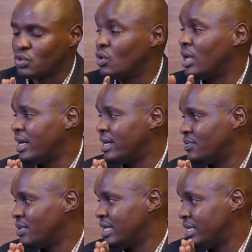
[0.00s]
collide
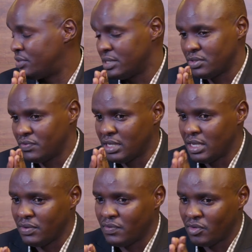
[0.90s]
with the interests of the
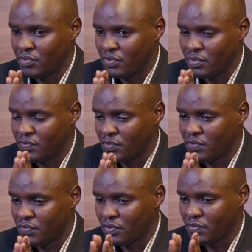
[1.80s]
mm-hmm.
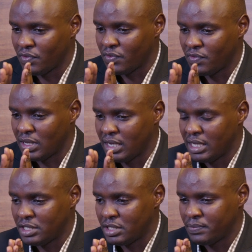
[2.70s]
of the
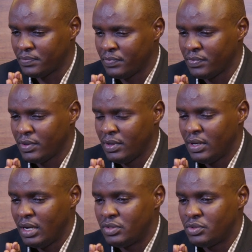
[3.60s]
leadership.
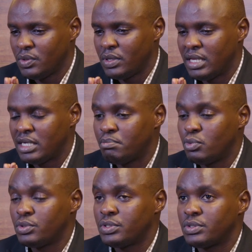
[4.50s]
And so that
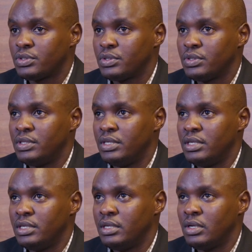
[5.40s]
puts
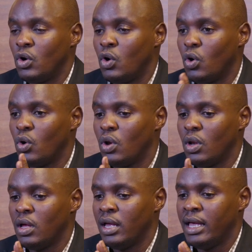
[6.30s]
the whole
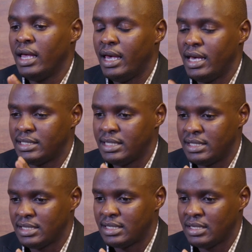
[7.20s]

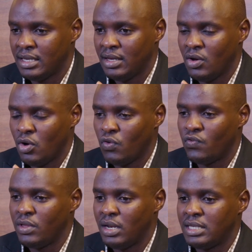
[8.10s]
essence of
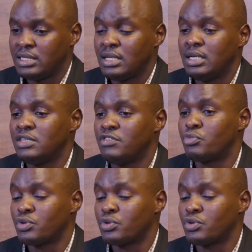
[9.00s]
the legislative